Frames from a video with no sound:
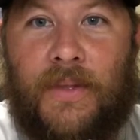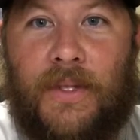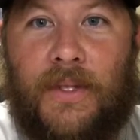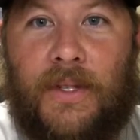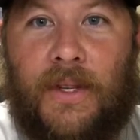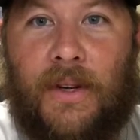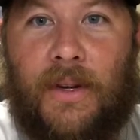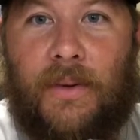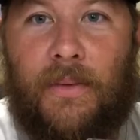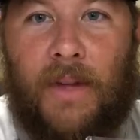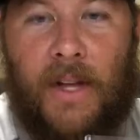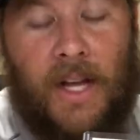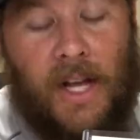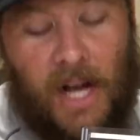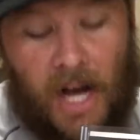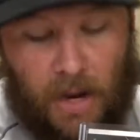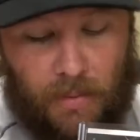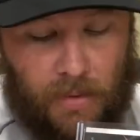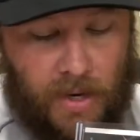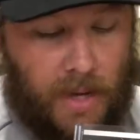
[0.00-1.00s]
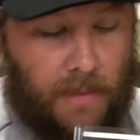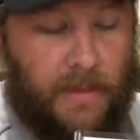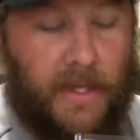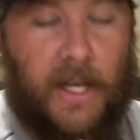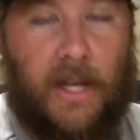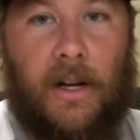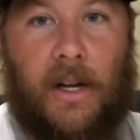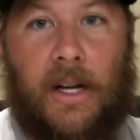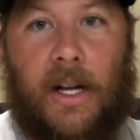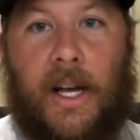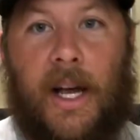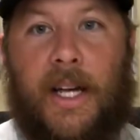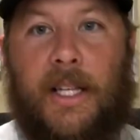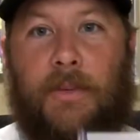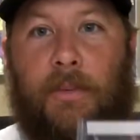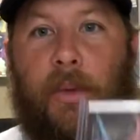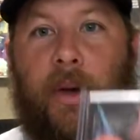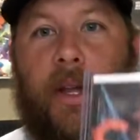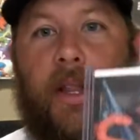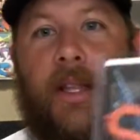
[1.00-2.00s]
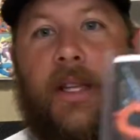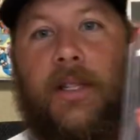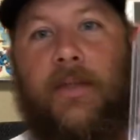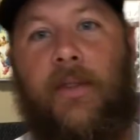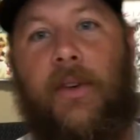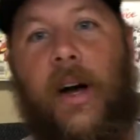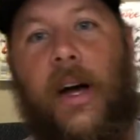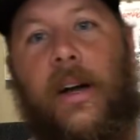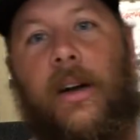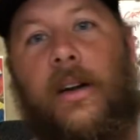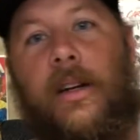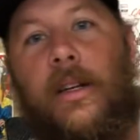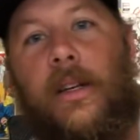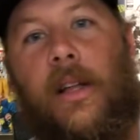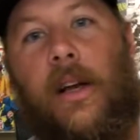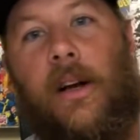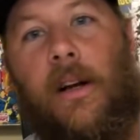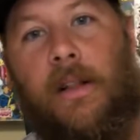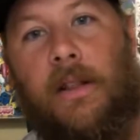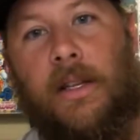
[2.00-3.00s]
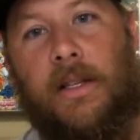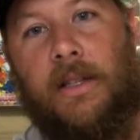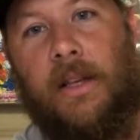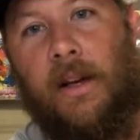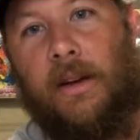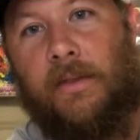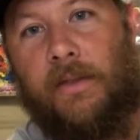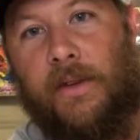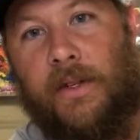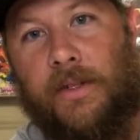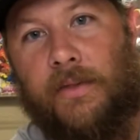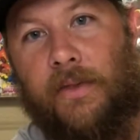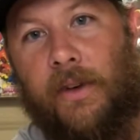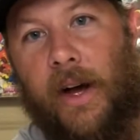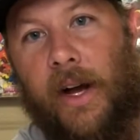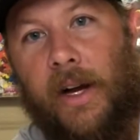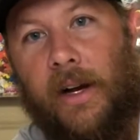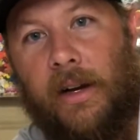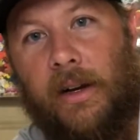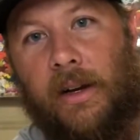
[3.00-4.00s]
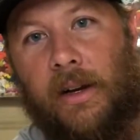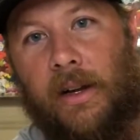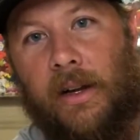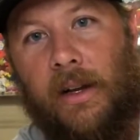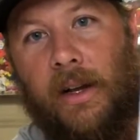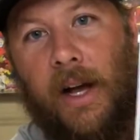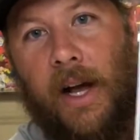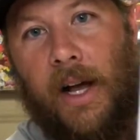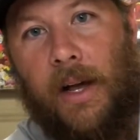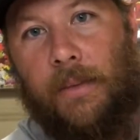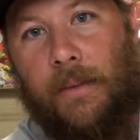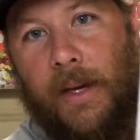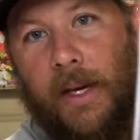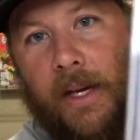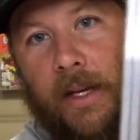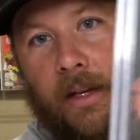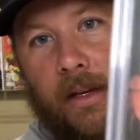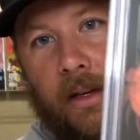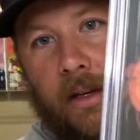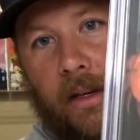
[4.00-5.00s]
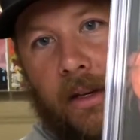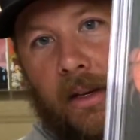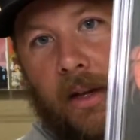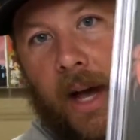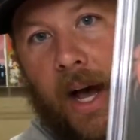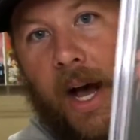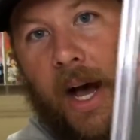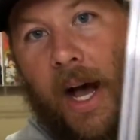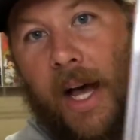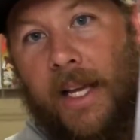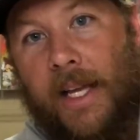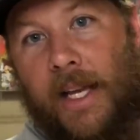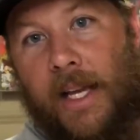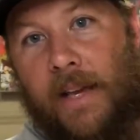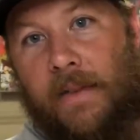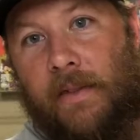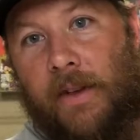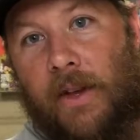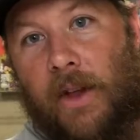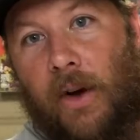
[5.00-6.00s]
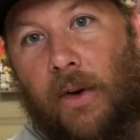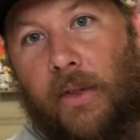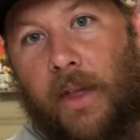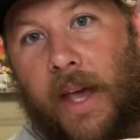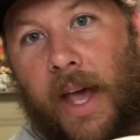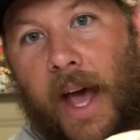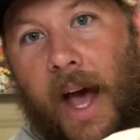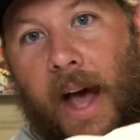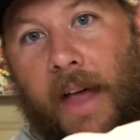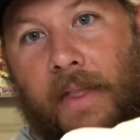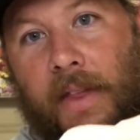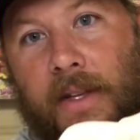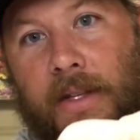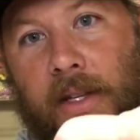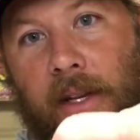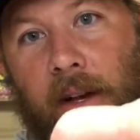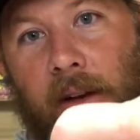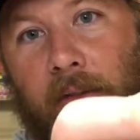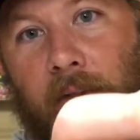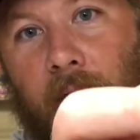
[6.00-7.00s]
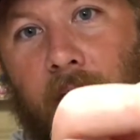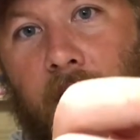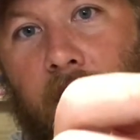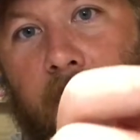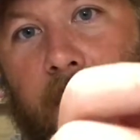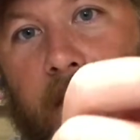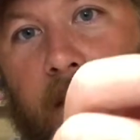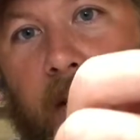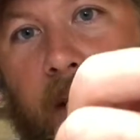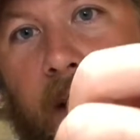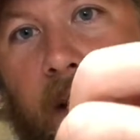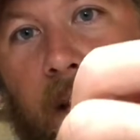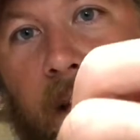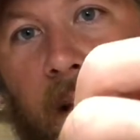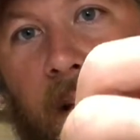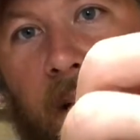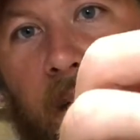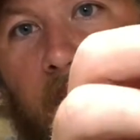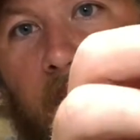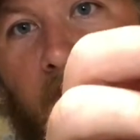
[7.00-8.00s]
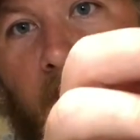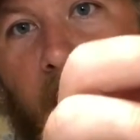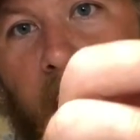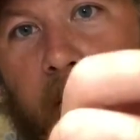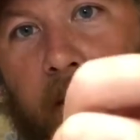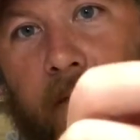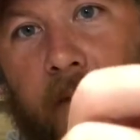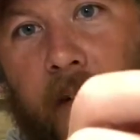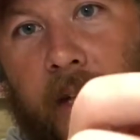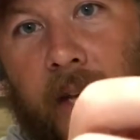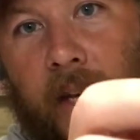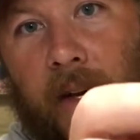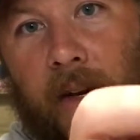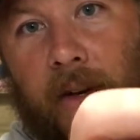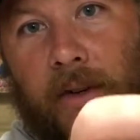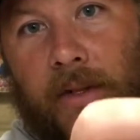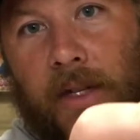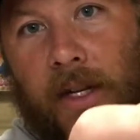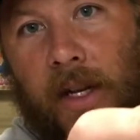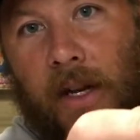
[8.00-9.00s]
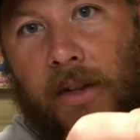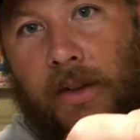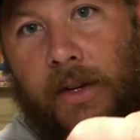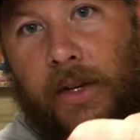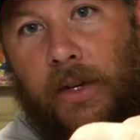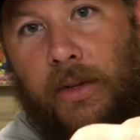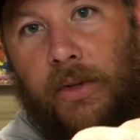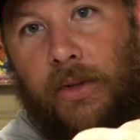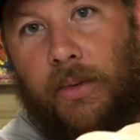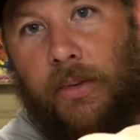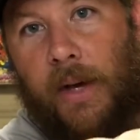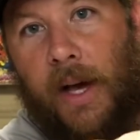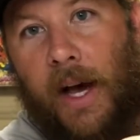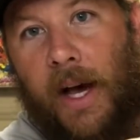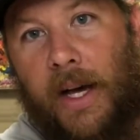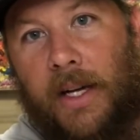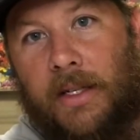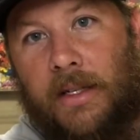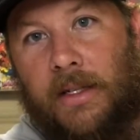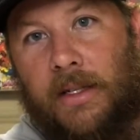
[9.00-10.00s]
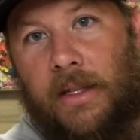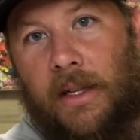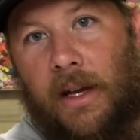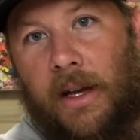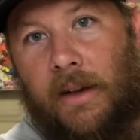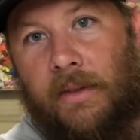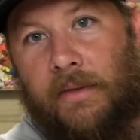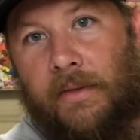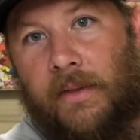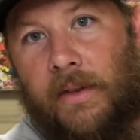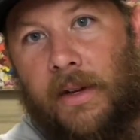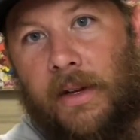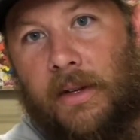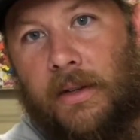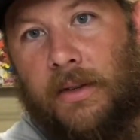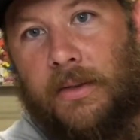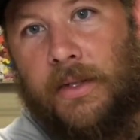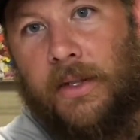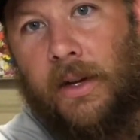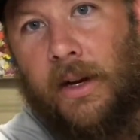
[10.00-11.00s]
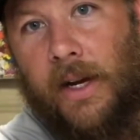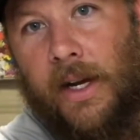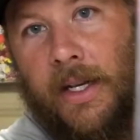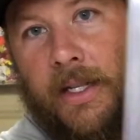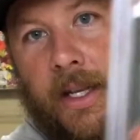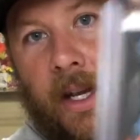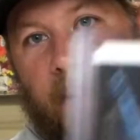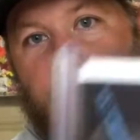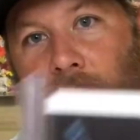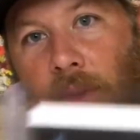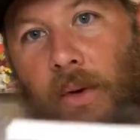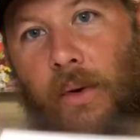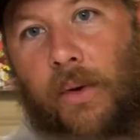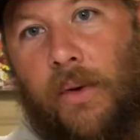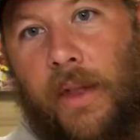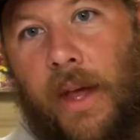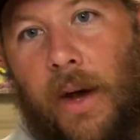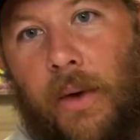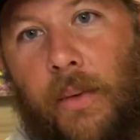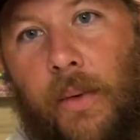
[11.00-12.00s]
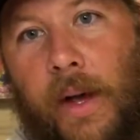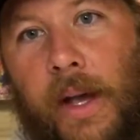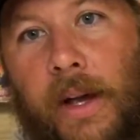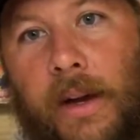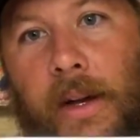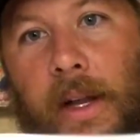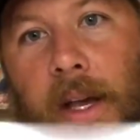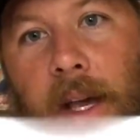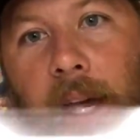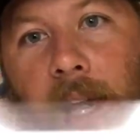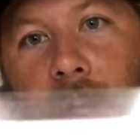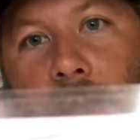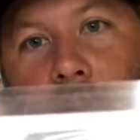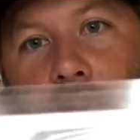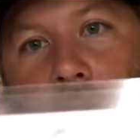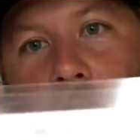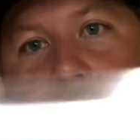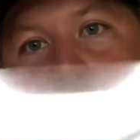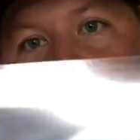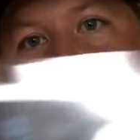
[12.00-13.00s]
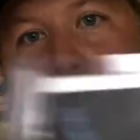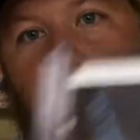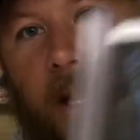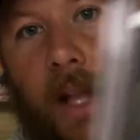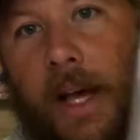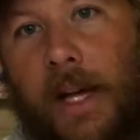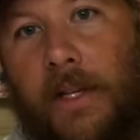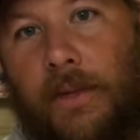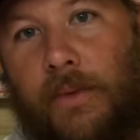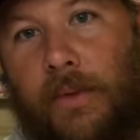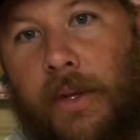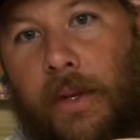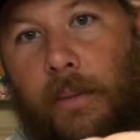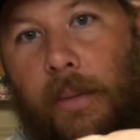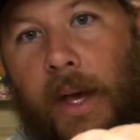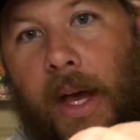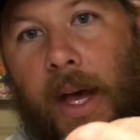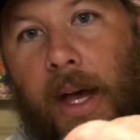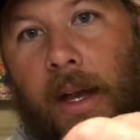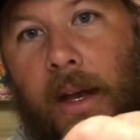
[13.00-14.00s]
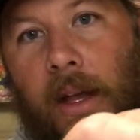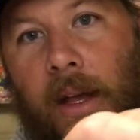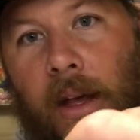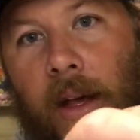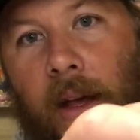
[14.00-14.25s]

So I'm rambling on, guys, but this cover is fire. I mean, I didn't even know they had this cover, honestly. All the videos and other YouTube guys and stuff. Sorry guys, I have to hold that way on an angle because the light's really bad.